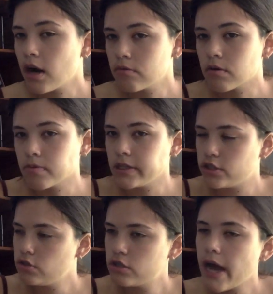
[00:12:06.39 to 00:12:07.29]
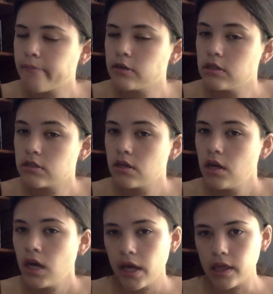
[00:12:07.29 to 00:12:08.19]
I will read 2 chapters,
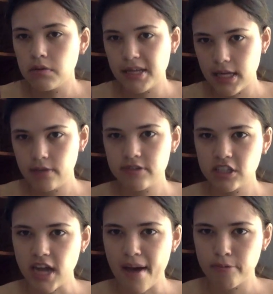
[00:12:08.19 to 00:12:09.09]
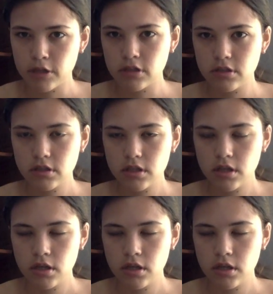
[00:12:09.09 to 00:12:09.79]
and if even chapters,